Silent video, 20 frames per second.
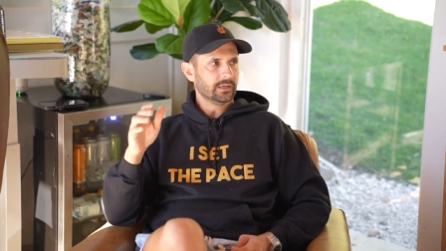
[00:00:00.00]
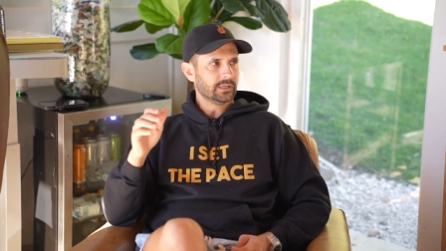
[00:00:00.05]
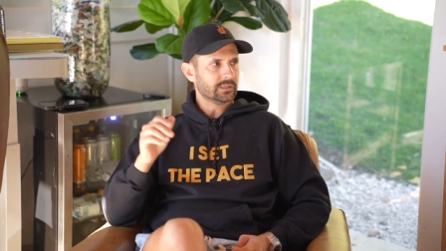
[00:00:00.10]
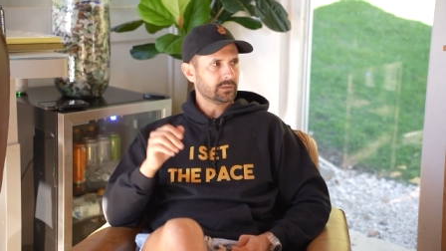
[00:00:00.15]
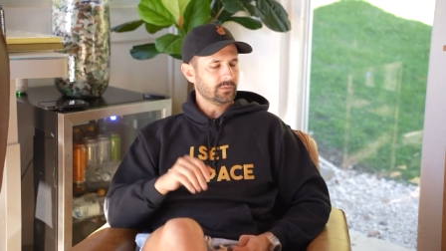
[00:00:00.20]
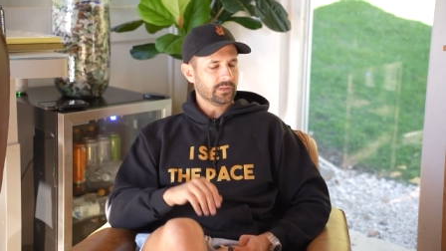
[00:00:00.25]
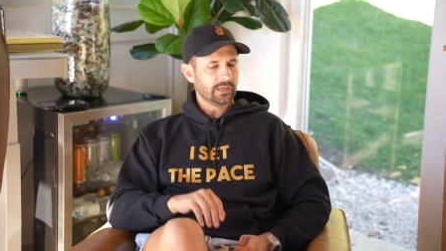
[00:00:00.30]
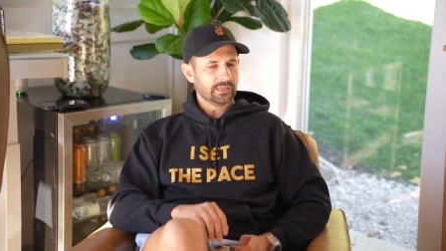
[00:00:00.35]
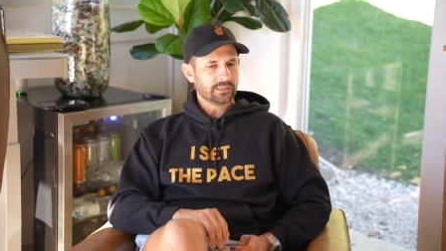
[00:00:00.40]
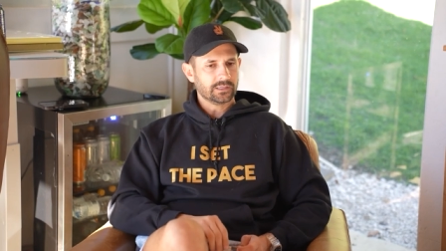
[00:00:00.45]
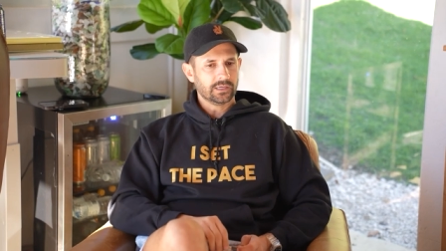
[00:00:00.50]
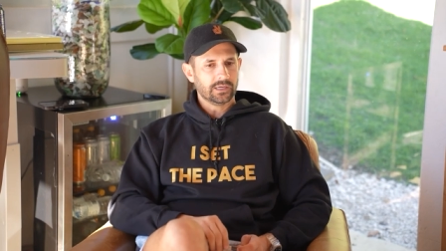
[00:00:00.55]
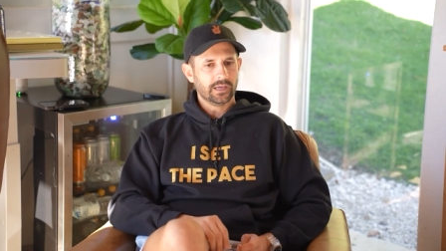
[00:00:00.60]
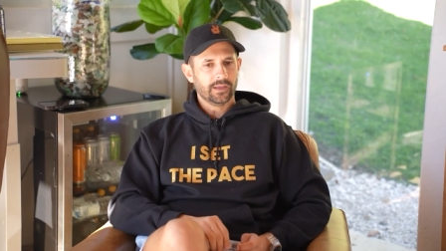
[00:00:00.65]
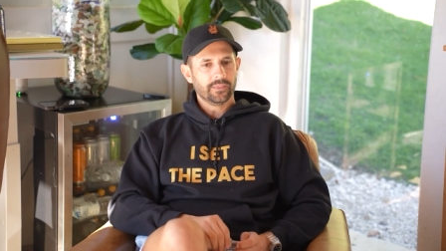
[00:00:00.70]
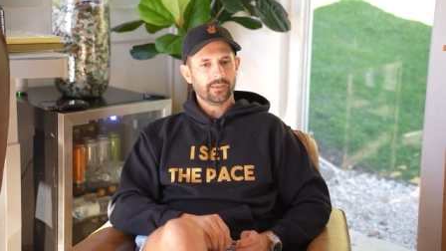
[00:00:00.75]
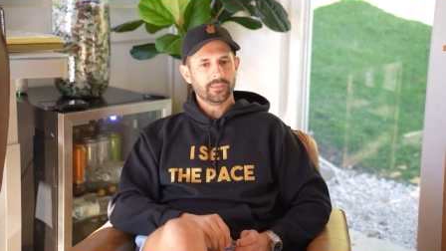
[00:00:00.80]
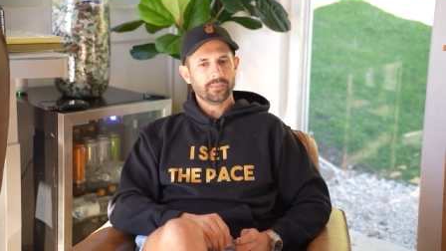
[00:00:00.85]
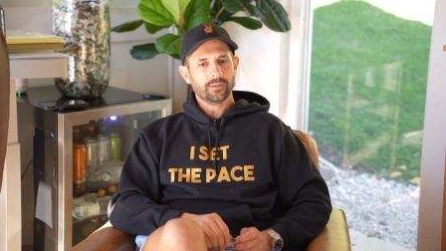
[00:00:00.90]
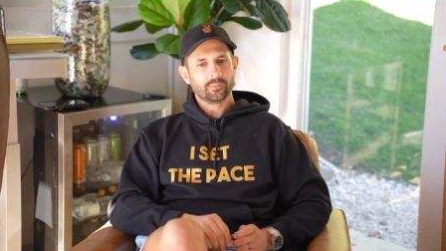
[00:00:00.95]
That's that's it.
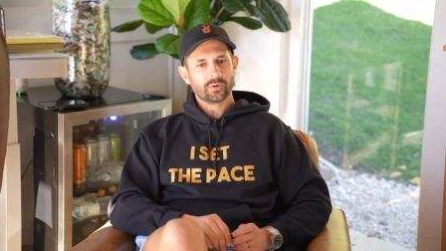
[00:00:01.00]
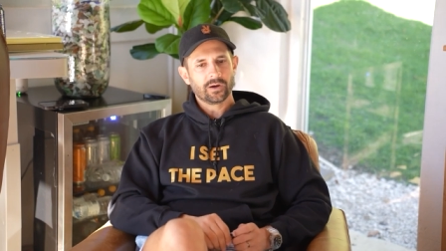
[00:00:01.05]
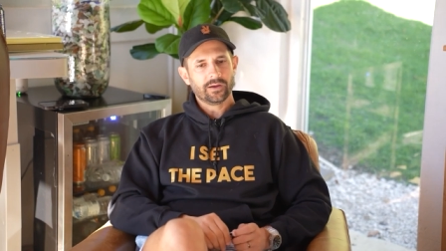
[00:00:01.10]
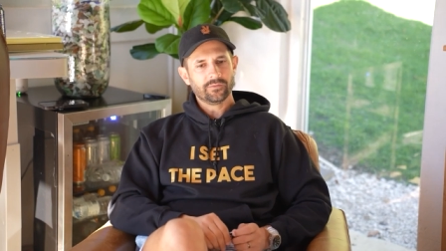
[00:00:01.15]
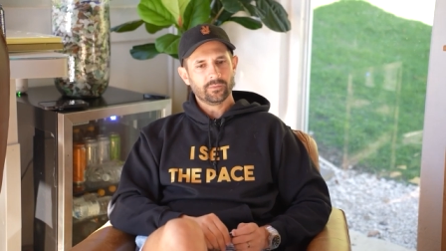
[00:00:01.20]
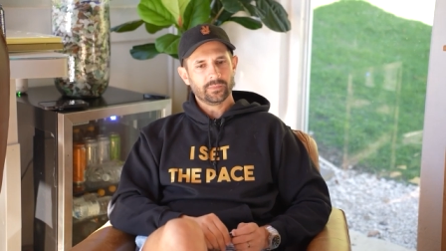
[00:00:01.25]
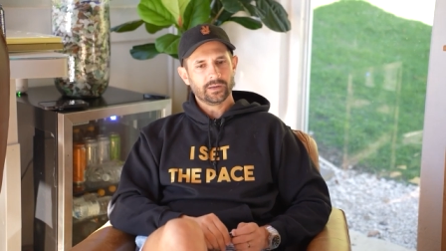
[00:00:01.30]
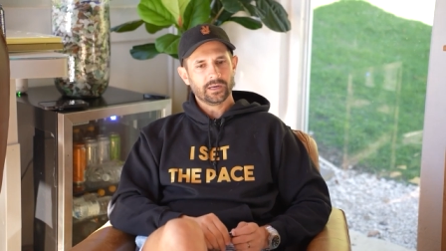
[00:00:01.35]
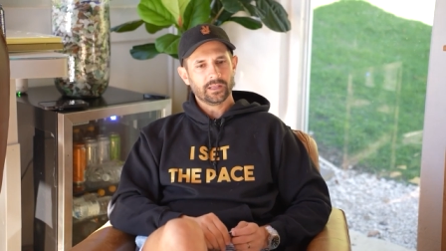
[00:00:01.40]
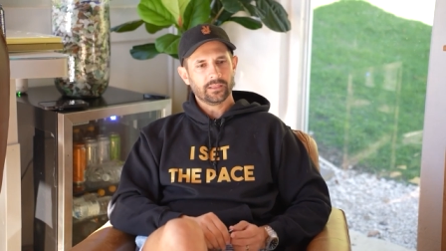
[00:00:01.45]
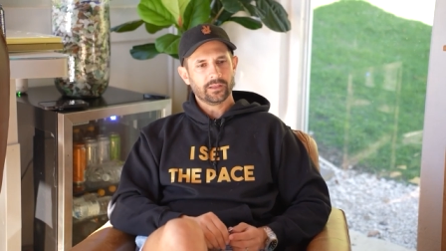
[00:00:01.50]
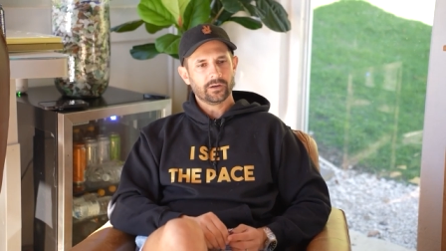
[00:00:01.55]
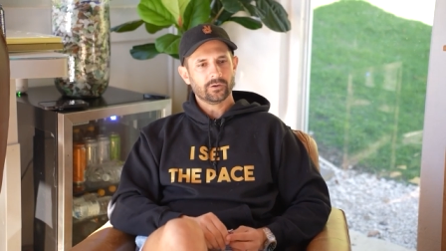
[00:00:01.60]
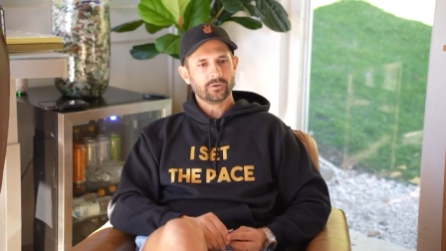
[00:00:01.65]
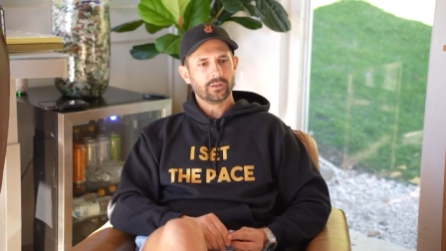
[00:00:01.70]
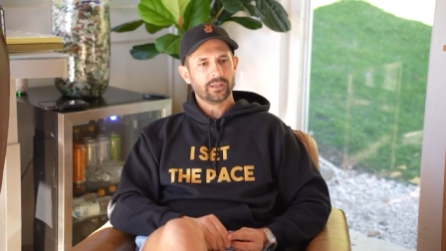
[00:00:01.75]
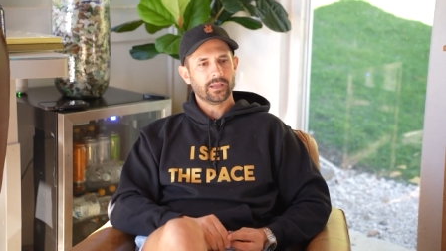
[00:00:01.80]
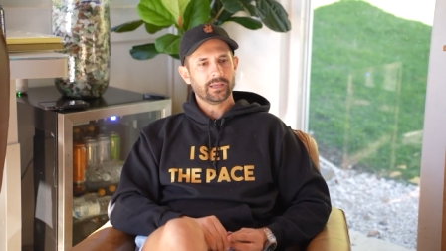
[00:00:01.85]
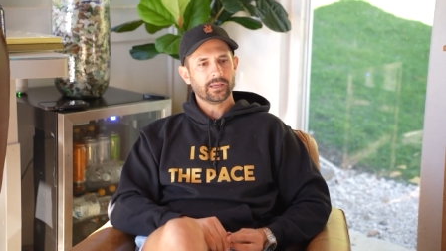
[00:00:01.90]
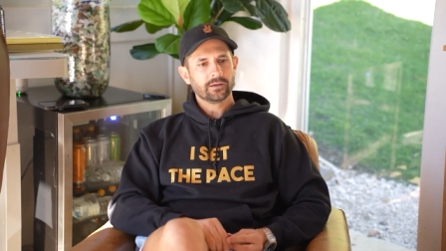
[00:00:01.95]
And then the private money lender
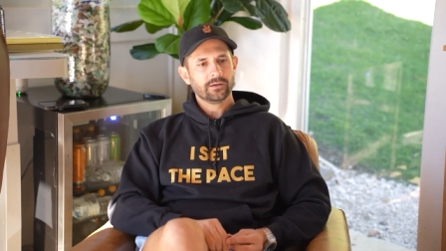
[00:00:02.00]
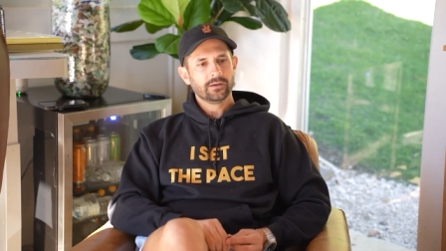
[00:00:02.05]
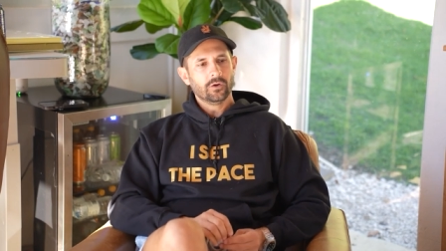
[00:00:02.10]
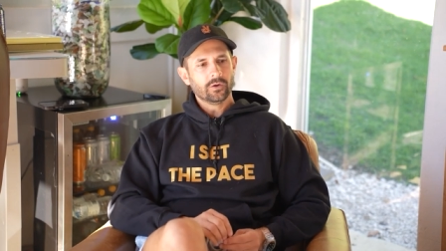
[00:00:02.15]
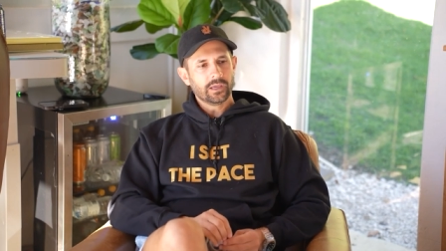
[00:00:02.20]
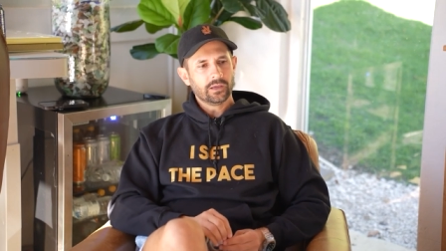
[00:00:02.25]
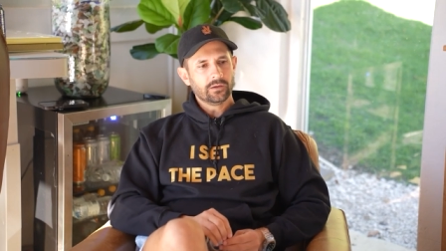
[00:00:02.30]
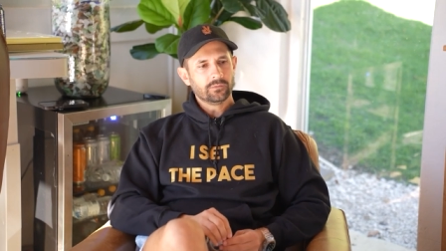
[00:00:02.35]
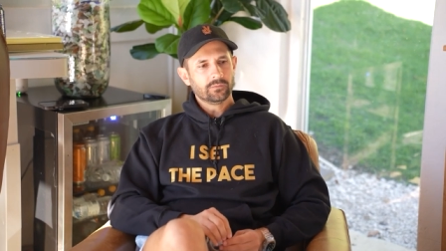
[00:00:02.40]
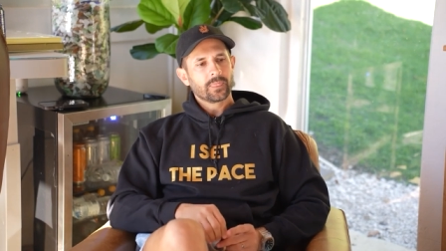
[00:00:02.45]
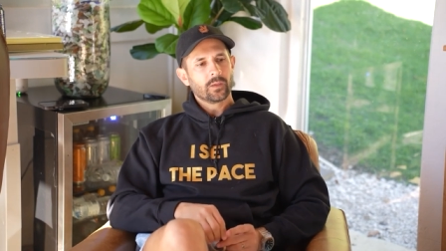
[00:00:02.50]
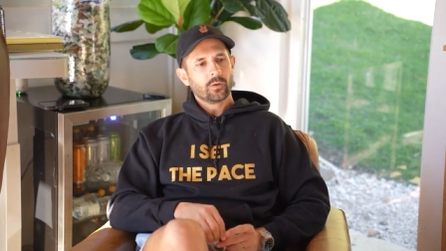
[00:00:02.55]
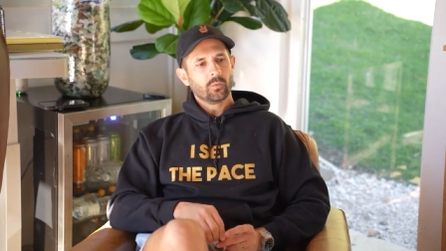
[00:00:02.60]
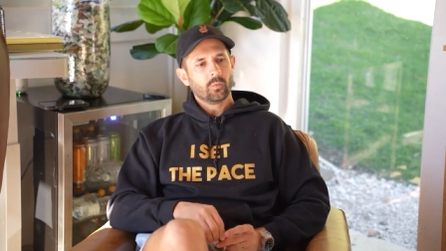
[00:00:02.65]
are like, okay,